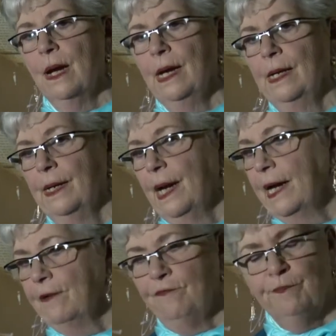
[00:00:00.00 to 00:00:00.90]
uh,
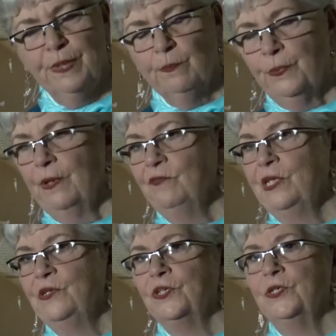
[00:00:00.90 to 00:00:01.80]
I've been
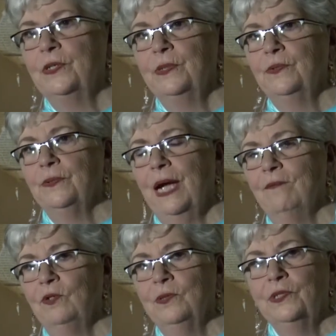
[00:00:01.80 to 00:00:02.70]
privileged to
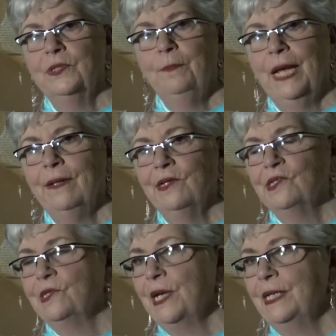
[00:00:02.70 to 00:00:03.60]
travel to
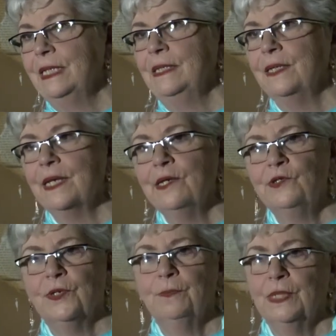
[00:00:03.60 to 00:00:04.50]
Palestine and
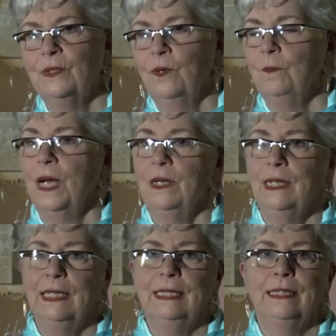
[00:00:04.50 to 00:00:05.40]
Egypt and
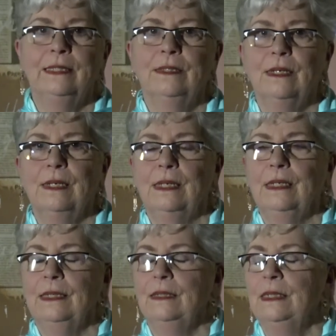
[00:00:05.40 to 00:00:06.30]
Oman and
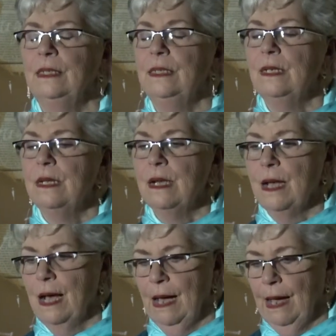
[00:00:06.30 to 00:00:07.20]
uh,
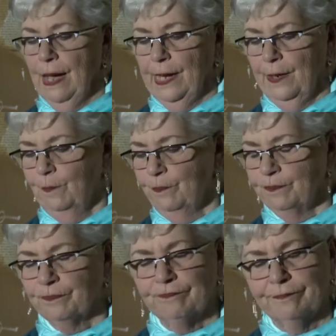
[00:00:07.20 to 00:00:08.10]
um,
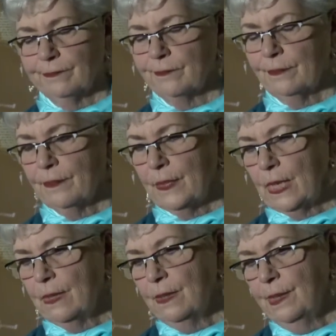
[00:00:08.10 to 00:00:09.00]

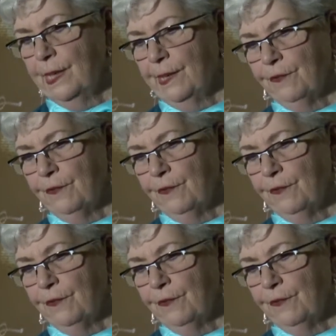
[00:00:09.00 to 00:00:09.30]
uh,